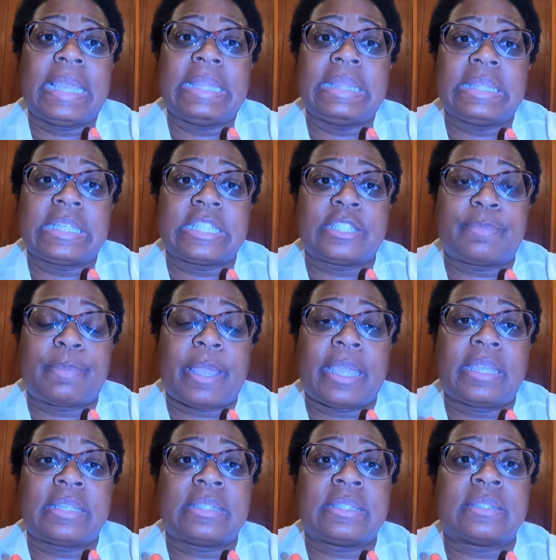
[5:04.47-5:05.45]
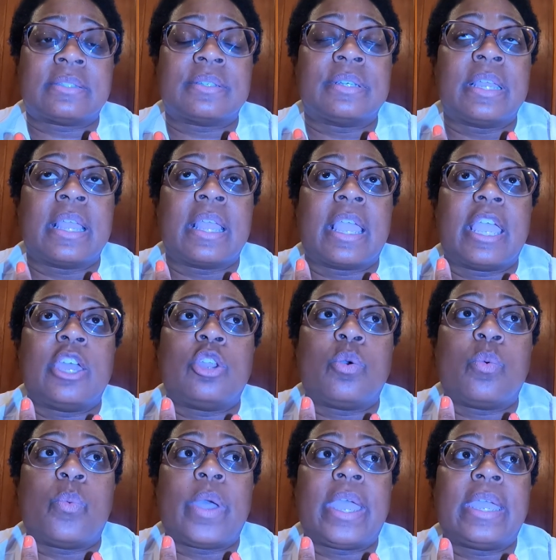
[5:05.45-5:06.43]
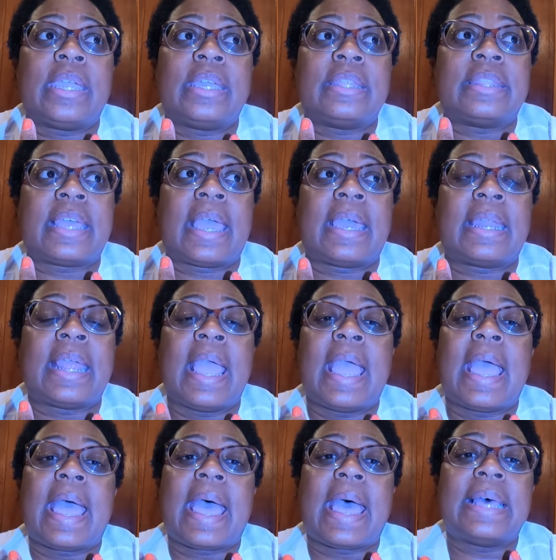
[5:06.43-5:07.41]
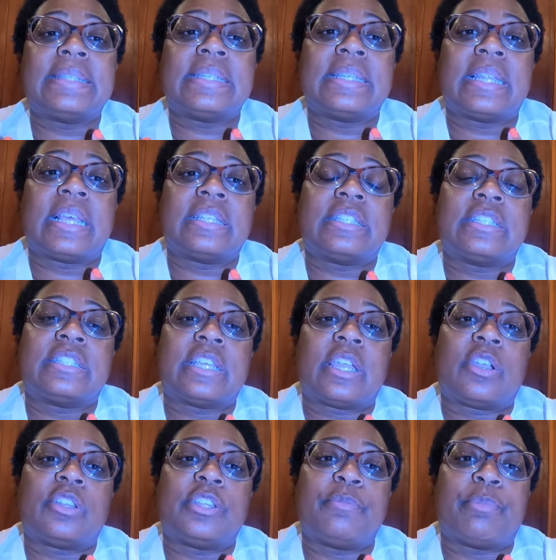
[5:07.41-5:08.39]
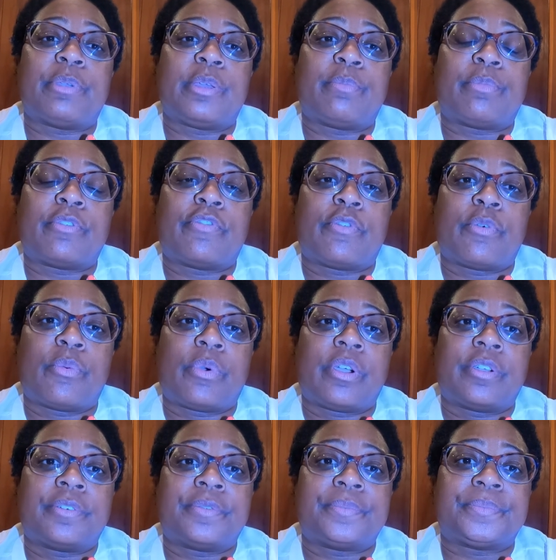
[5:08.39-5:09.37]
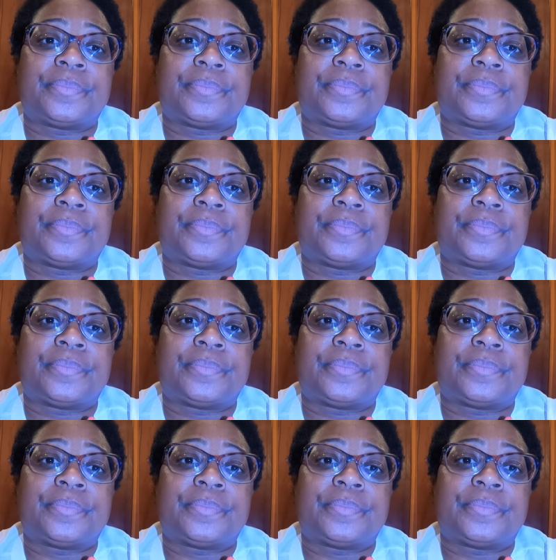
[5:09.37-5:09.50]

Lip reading: in this space in a way that hasn't necessarily been before.